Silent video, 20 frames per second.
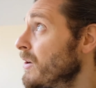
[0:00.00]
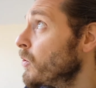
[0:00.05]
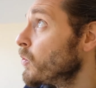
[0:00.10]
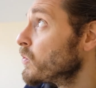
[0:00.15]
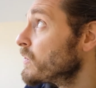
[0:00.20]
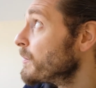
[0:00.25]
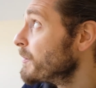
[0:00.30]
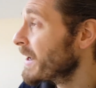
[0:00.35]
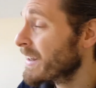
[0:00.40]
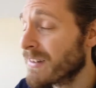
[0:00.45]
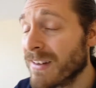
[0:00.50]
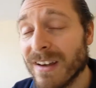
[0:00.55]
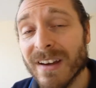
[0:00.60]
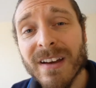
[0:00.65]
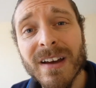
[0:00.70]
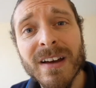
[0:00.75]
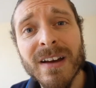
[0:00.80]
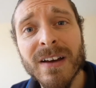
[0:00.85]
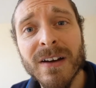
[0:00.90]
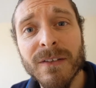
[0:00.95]

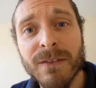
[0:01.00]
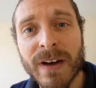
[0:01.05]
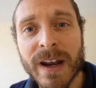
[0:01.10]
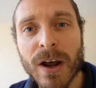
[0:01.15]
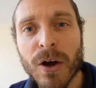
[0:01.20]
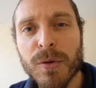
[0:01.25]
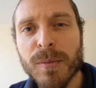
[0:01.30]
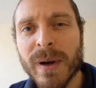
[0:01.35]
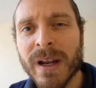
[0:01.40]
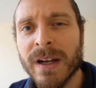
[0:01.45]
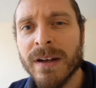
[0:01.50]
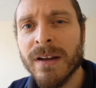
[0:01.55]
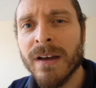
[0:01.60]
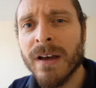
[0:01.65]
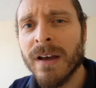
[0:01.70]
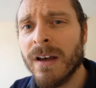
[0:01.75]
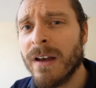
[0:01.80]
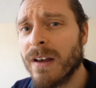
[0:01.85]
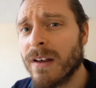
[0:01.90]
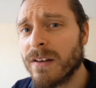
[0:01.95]
automatic vent opening
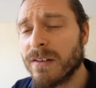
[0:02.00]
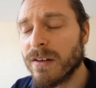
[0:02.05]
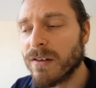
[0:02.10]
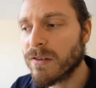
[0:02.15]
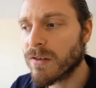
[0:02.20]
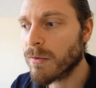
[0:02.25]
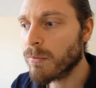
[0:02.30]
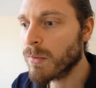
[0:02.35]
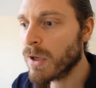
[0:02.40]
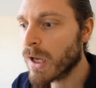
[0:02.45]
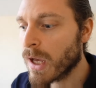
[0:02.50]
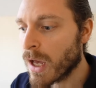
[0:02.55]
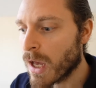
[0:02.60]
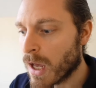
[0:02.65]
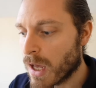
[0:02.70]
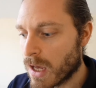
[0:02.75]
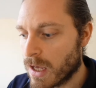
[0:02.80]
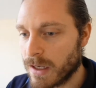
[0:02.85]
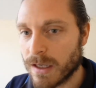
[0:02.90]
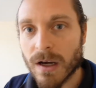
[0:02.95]
system.
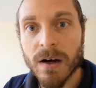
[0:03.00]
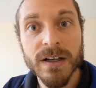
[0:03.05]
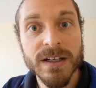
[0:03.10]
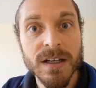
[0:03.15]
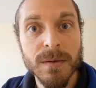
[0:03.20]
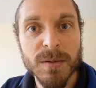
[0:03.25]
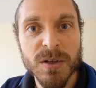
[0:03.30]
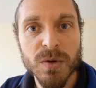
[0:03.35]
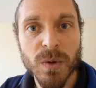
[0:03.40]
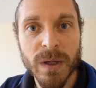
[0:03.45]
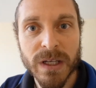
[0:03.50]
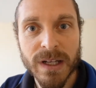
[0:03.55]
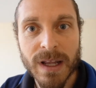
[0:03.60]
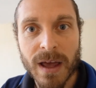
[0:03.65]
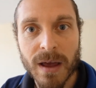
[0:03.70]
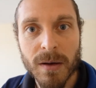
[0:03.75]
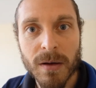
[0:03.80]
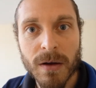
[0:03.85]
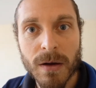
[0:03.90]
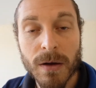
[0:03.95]
And the idea between
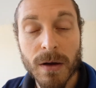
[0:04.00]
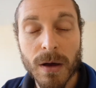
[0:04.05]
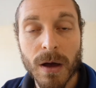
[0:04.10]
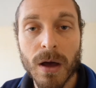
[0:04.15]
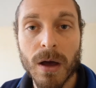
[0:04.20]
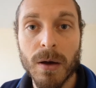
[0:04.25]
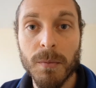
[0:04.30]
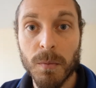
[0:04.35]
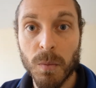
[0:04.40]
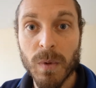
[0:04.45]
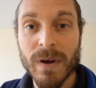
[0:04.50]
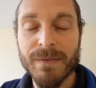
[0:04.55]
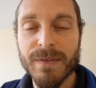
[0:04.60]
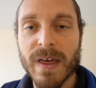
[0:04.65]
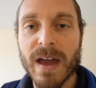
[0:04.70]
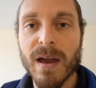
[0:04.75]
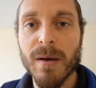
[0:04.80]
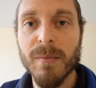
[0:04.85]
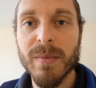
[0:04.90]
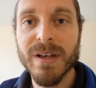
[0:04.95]
them, with
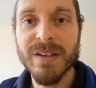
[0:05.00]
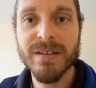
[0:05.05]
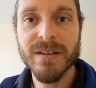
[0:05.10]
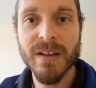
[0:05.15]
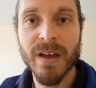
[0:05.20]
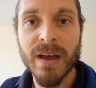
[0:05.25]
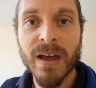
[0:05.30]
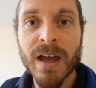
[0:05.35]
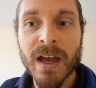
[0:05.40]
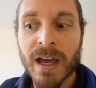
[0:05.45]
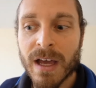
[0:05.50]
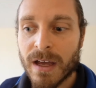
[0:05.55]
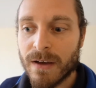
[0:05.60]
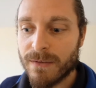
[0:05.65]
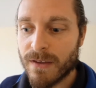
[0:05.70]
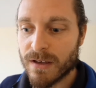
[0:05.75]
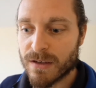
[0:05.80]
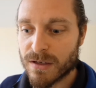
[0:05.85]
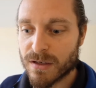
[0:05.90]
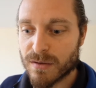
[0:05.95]
them, is that
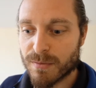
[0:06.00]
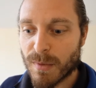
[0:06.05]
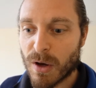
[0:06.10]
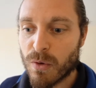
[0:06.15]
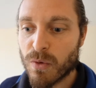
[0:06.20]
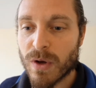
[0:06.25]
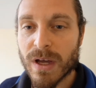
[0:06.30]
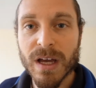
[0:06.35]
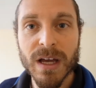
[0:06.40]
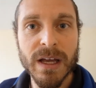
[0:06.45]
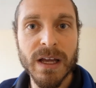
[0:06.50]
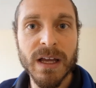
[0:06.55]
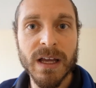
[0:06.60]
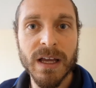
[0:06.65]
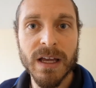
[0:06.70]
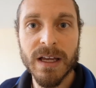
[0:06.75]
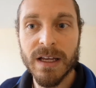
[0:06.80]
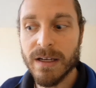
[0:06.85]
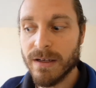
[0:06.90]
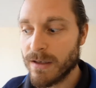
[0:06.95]
if there's smoke
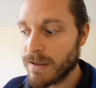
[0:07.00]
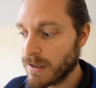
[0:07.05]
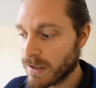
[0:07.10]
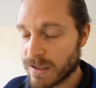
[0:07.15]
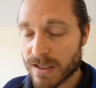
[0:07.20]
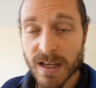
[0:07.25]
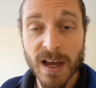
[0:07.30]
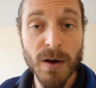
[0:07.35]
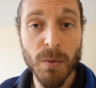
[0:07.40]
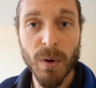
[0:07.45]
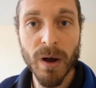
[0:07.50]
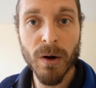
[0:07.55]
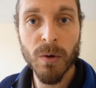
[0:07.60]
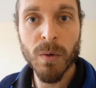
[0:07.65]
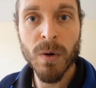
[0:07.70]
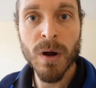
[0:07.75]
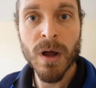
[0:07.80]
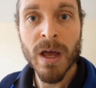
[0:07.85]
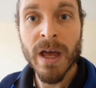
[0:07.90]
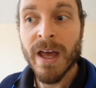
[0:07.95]
in the
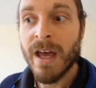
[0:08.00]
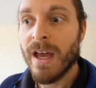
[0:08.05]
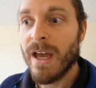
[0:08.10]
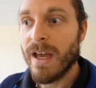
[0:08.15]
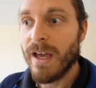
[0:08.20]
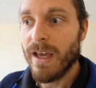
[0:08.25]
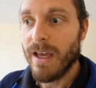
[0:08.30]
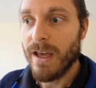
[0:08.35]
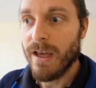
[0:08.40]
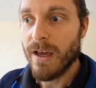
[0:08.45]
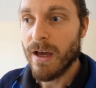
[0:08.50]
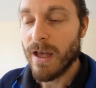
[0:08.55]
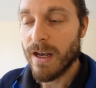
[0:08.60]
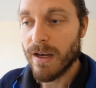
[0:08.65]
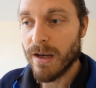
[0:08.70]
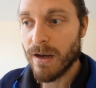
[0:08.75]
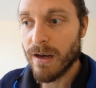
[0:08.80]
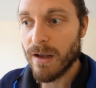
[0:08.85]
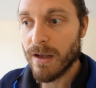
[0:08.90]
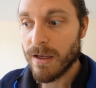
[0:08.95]
stairwell
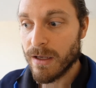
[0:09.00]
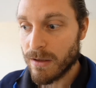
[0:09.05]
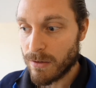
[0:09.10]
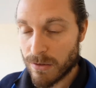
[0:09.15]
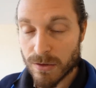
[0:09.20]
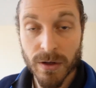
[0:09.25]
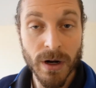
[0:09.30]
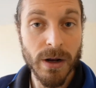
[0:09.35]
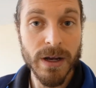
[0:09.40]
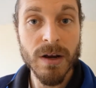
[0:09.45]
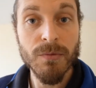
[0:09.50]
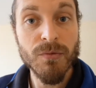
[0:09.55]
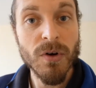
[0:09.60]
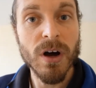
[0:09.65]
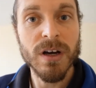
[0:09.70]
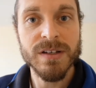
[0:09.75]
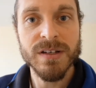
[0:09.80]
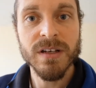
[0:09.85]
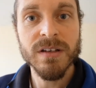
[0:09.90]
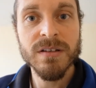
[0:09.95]
and you know it
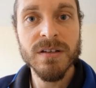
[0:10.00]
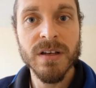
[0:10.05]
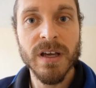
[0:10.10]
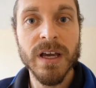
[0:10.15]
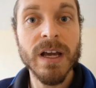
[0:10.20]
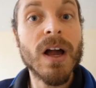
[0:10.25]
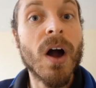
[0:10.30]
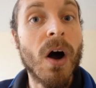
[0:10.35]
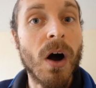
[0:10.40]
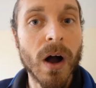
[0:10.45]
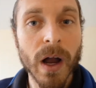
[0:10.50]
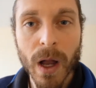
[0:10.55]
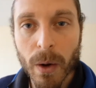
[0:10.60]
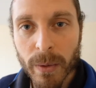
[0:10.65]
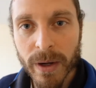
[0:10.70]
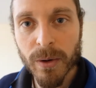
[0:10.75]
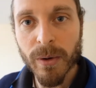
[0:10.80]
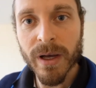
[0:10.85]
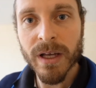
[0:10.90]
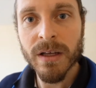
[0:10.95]
rises, it can't
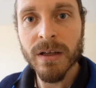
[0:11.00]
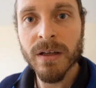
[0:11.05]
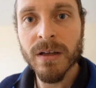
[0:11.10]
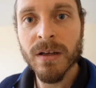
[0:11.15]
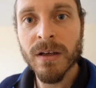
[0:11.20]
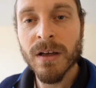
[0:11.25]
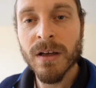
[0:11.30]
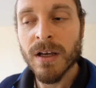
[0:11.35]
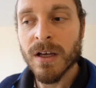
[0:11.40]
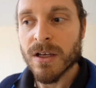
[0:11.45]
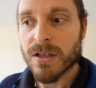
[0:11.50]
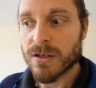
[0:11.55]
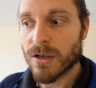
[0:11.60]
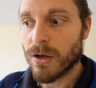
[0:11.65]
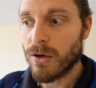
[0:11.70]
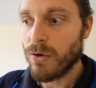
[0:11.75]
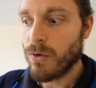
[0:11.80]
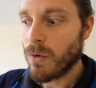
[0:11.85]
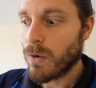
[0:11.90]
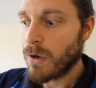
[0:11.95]
go anywhere.
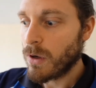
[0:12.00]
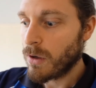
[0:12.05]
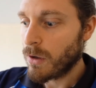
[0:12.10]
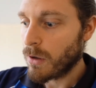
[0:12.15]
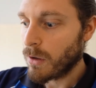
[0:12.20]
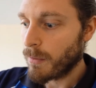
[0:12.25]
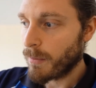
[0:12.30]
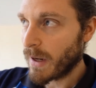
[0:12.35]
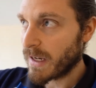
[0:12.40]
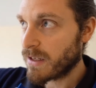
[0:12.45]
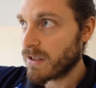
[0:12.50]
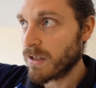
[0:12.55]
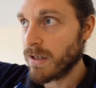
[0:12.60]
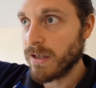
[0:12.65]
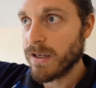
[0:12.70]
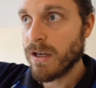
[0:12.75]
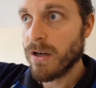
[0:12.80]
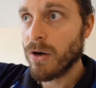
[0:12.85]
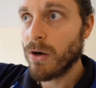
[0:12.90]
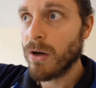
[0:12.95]
So
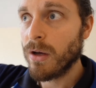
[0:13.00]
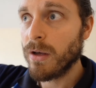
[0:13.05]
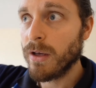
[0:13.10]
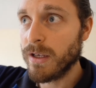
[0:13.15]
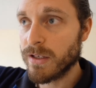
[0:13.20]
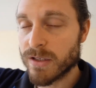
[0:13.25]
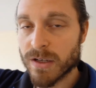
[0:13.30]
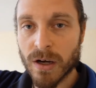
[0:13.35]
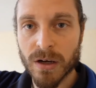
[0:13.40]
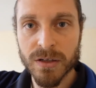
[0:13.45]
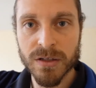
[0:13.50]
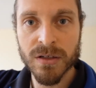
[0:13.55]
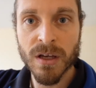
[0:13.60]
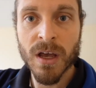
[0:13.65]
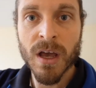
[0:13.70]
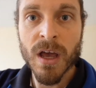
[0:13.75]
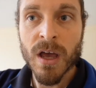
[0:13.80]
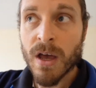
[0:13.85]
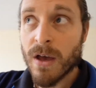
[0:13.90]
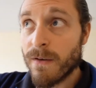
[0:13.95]
basically it starts
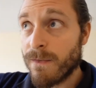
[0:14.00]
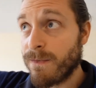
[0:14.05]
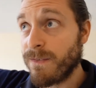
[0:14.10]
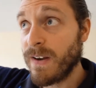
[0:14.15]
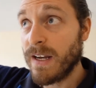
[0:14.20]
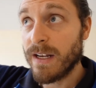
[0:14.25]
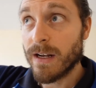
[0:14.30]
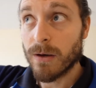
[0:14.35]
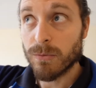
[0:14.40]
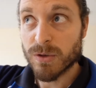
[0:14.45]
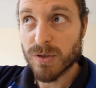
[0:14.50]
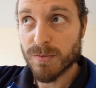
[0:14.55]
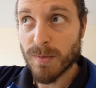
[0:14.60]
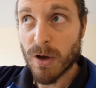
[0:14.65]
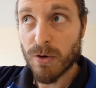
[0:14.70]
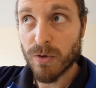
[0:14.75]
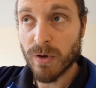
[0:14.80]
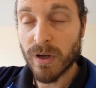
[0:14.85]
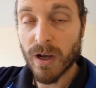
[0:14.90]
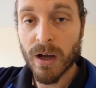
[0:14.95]
filling up with
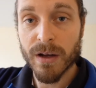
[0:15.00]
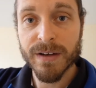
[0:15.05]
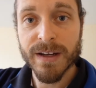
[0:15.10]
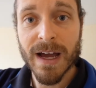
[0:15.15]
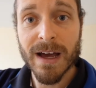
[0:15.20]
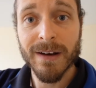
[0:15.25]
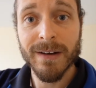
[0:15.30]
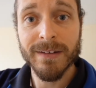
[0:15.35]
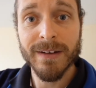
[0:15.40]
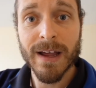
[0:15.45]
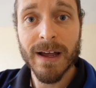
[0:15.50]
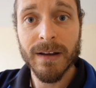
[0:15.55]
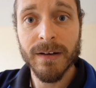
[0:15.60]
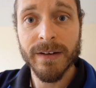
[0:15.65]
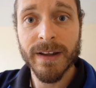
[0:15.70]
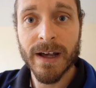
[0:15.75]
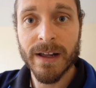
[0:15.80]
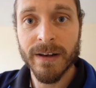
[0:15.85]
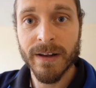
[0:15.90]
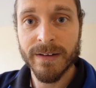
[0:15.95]
smoke and going down and down
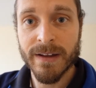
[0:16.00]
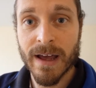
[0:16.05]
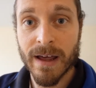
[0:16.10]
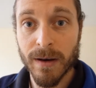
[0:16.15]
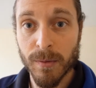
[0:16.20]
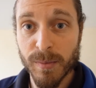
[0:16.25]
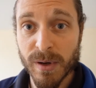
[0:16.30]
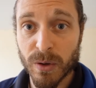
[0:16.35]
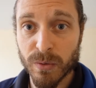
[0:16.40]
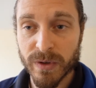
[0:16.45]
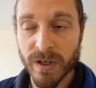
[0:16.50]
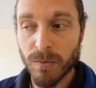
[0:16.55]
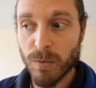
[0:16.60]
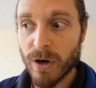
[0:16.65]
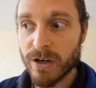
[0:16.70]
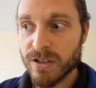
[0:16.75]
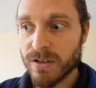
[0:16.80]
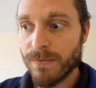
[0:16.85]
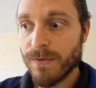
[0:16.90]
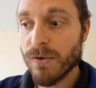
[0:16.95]
and down and down the building.
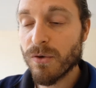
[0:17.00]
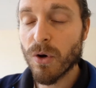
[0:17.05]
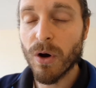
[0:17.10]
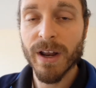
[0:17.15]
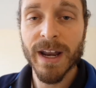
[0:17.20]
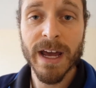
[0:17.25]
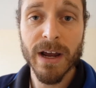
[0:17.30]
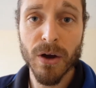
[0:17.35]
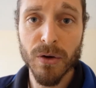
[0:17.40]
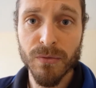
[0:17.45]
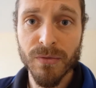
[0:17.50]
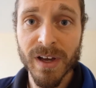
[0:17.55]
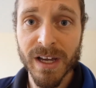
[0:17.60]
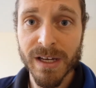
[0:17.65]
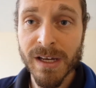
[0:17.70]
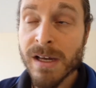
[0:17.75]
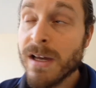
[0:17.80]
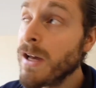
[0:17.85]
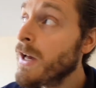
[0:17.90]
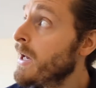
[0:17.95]
Whereas if you've got an
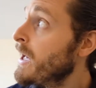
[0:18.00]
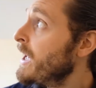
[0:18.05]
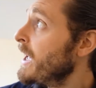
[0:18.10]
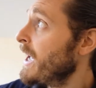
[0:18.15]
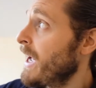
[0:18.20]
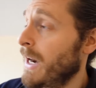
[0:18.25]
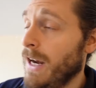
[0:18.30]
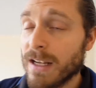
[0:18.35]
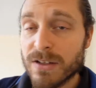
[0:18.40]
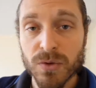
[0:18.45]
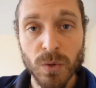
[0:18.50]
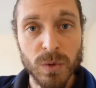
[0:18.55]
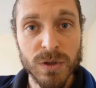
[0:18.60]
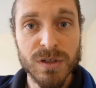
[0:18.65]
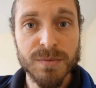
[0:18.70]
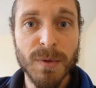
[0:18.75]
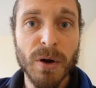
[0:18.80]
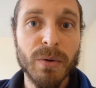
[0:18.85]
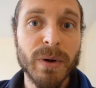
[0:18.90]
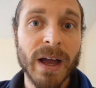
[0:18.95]
AOV, it lets all the
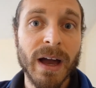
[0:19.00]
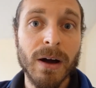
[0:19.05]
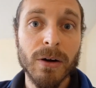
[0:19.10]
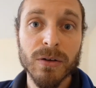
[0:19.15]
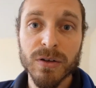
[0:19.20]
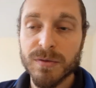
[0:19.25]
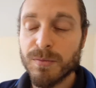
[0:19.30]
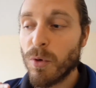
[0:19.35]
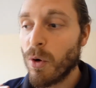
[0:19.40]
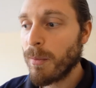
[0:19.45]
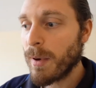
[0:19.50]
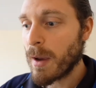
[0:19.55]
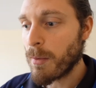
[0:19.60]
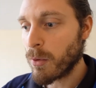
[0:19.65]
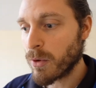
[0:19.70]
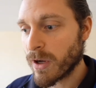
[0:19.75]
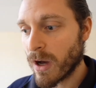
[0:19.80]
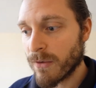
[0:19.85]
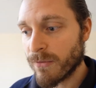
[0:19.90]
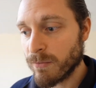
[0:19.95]
smoke out, because more
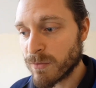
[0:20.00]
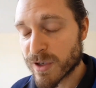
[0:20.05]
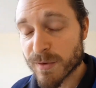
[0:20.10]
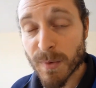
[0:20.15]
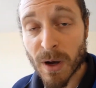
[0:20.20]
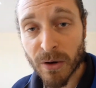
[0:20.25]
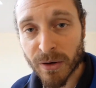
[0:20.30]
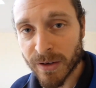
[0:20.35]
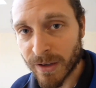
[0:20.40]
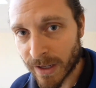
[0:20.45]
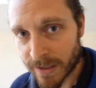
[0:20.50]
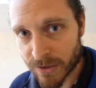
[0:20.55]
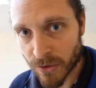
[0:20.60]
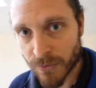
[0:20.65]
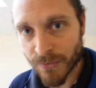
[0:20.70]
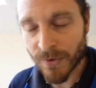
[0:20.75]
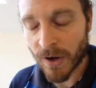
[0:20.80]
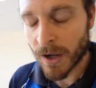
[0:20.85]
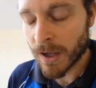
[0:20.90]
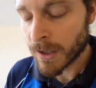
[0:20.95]
people die from the smoke than they do
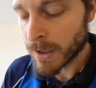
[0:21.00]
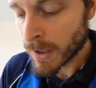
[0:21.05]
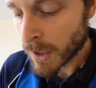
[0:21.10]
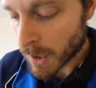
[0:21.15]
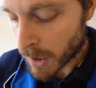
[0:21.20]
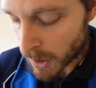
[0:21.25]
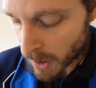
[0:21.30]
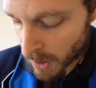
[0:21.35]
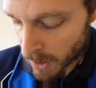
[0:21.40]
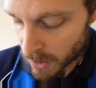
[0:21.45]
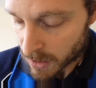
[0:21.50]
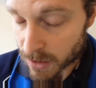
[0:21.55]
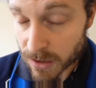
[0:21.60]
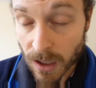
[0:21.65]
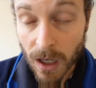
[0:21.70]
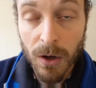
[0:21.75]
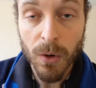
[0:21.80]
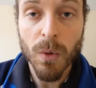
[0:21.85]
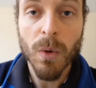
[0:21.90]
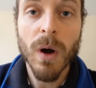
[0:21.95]
fire.
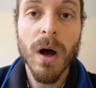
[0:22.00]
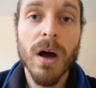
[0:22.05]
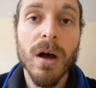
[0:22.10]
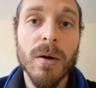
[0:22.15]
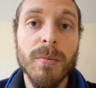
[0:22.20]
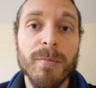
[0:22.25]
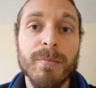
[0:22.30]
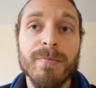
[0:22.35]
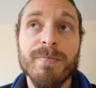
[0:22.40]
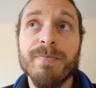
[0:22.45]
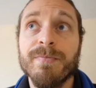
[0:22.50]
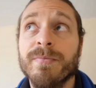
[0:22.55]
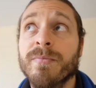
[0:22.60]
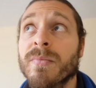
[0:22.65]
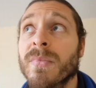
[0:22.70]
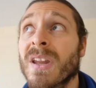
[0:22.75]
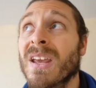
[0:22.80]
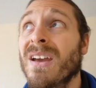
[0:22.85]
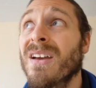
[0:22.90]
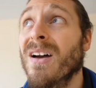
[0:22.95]
So
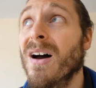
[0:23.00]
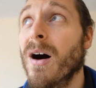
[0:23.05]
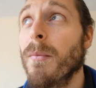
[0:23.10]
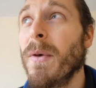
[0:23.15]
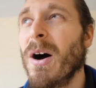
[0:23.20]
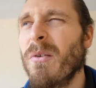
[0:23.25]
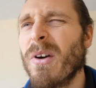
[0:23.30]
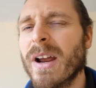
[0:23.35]
I might